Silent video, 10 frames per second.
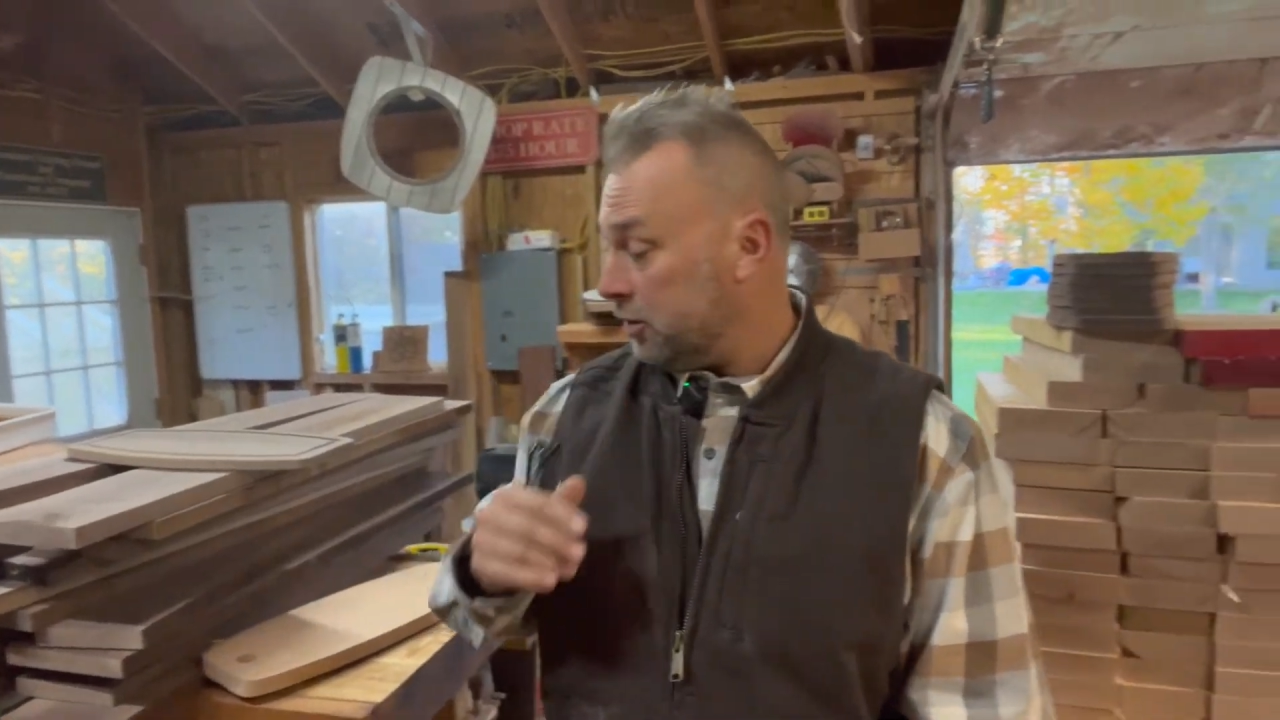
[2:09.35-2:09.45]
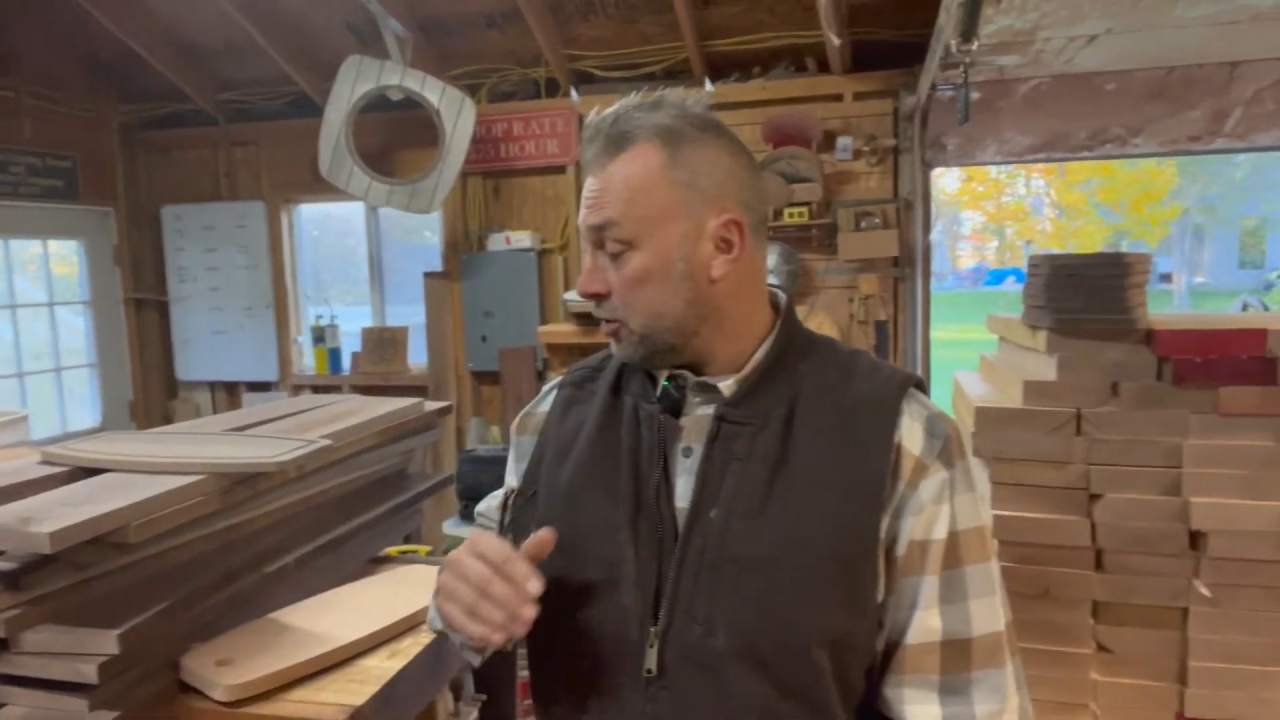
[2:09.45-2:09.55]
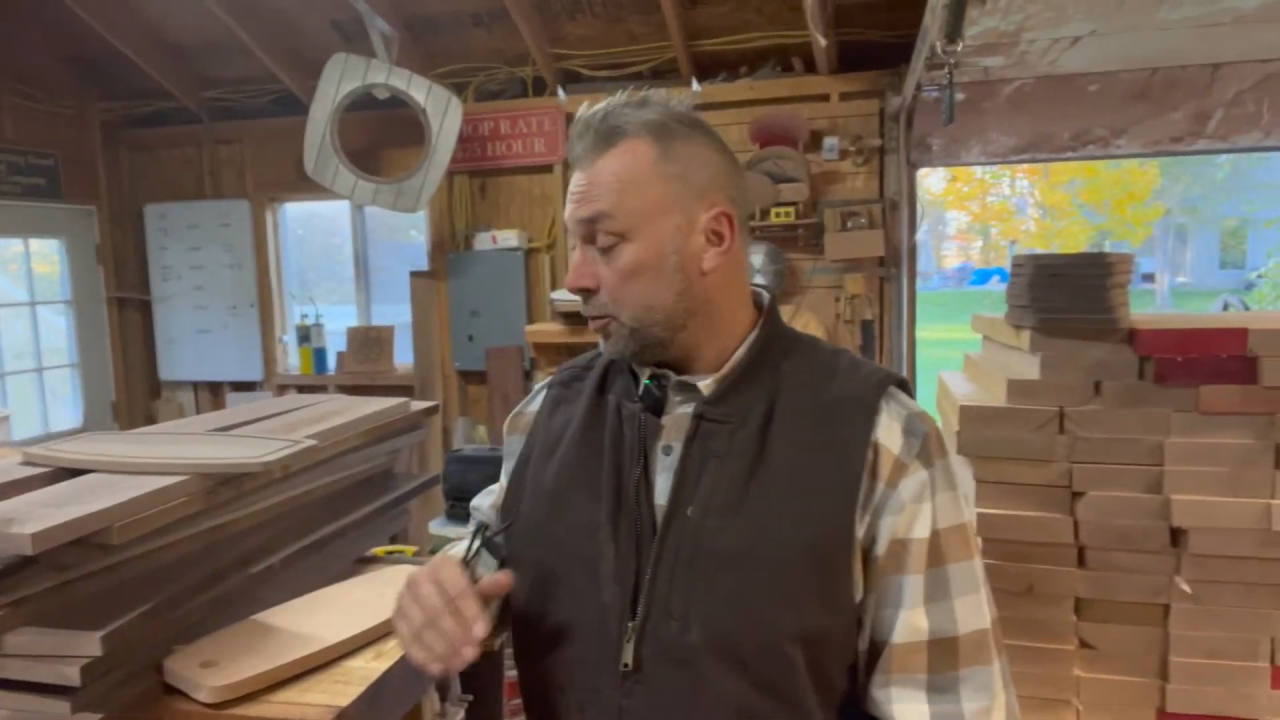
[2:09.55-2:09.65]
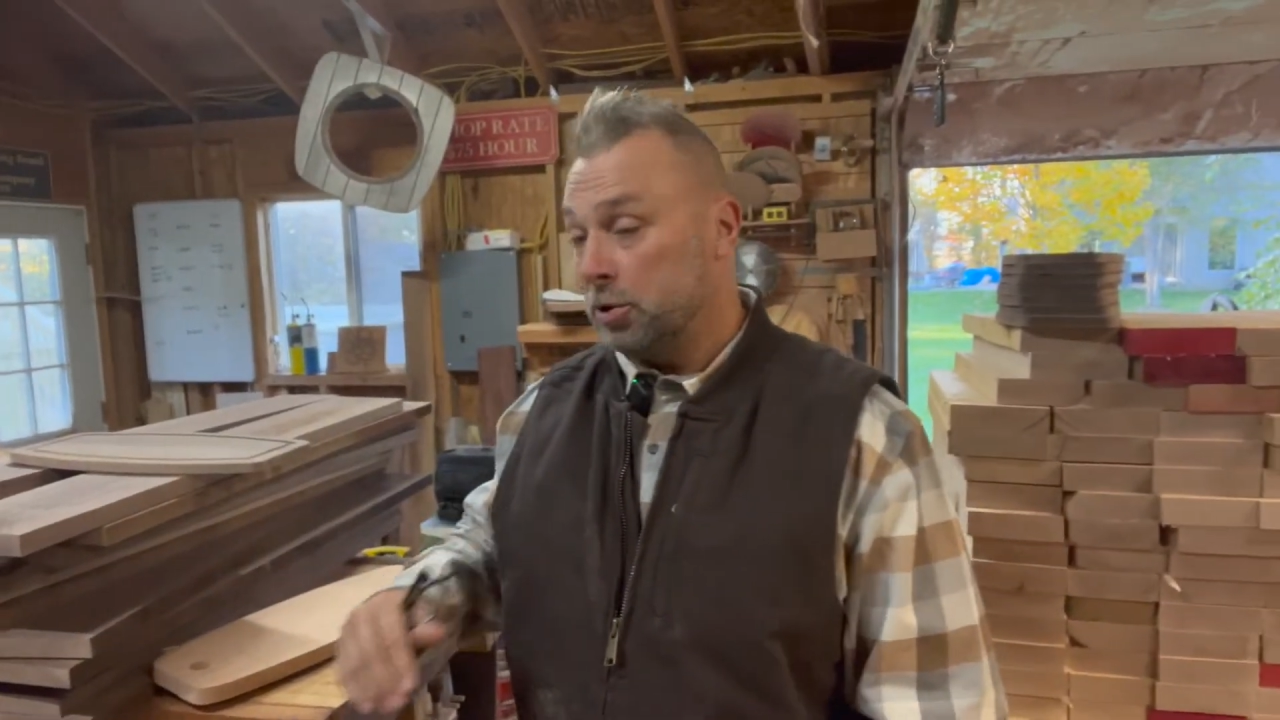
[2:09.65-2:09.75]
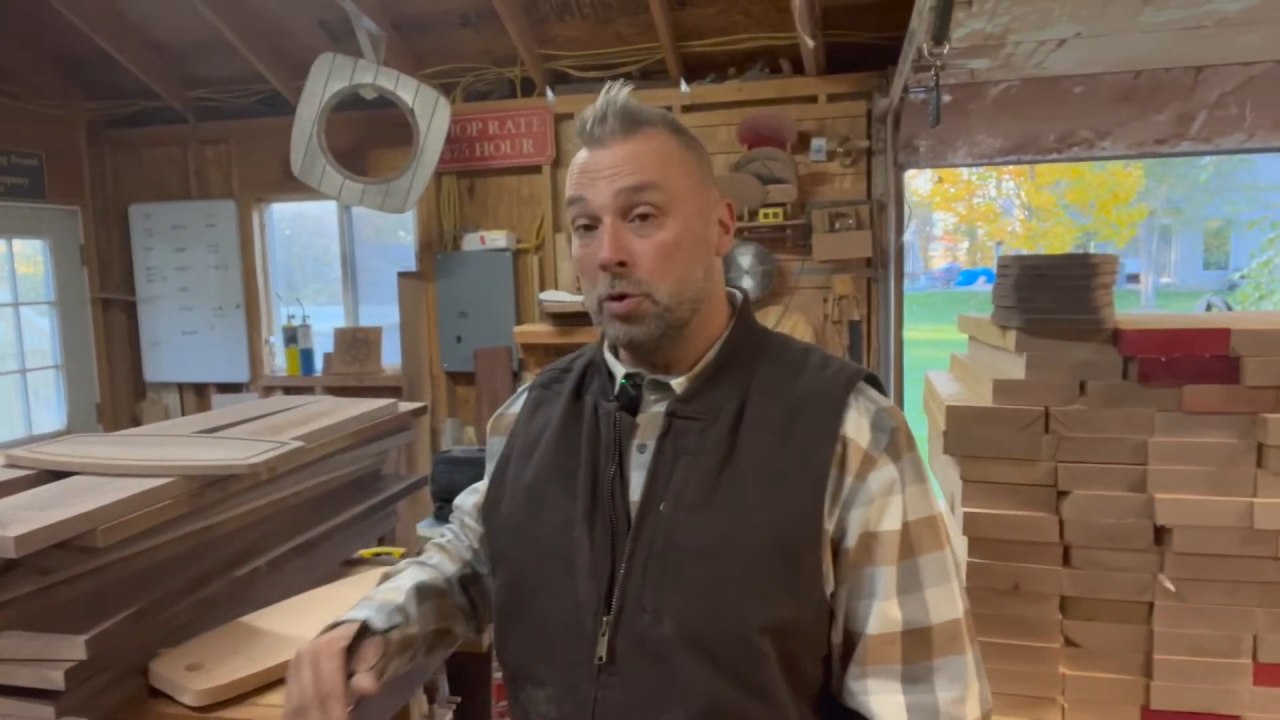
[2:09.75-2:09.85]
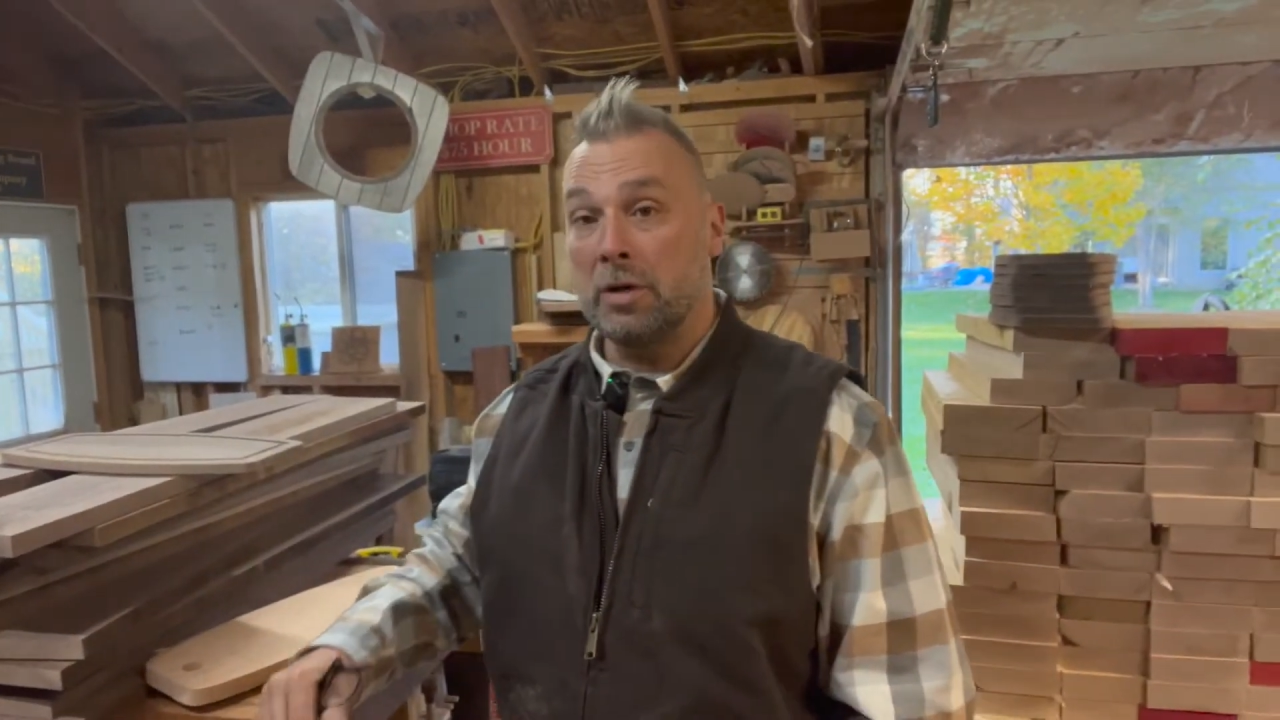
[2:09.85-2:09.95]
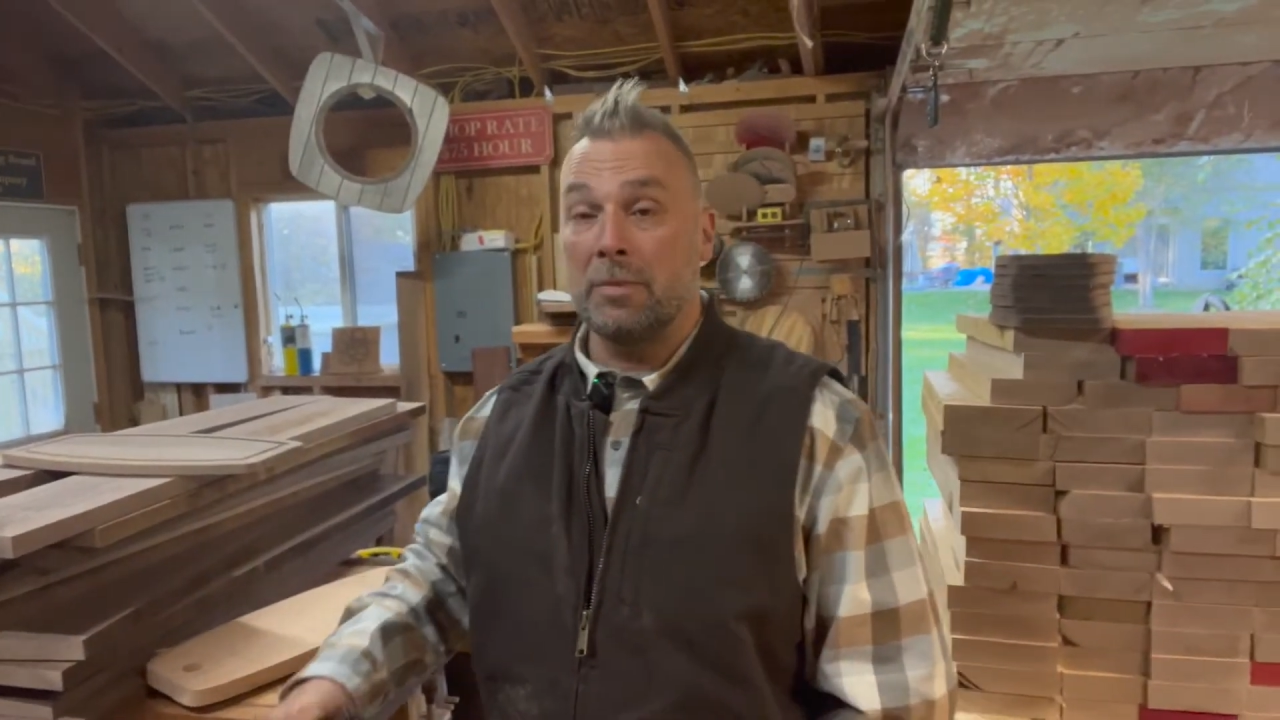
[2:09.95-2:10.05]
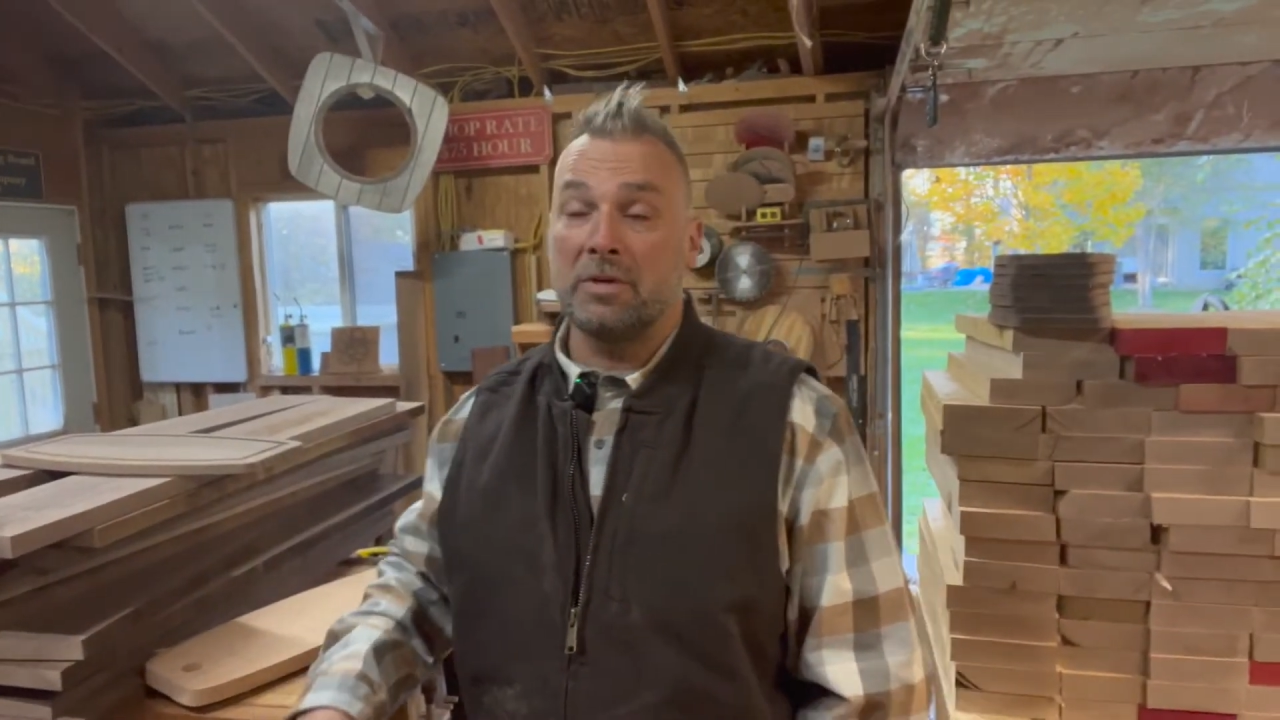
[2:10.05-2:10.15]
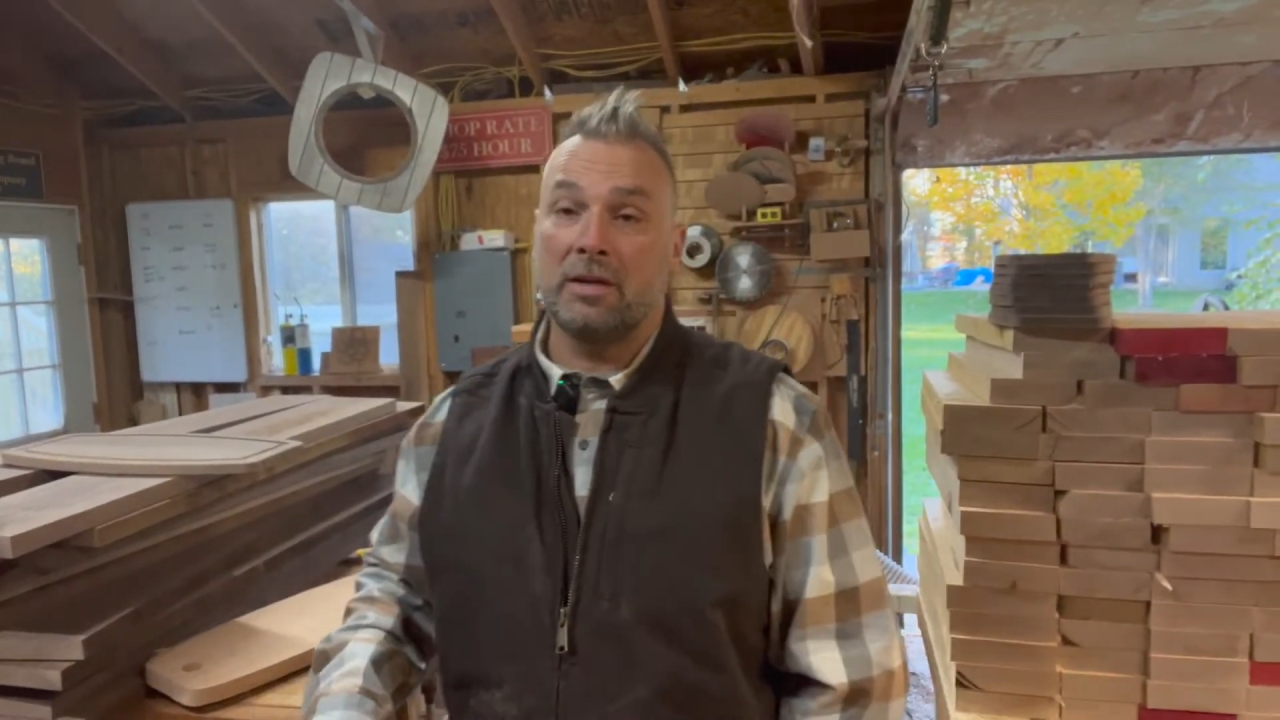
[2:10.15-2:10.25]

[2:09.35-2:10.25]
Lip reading: to do some gluing up.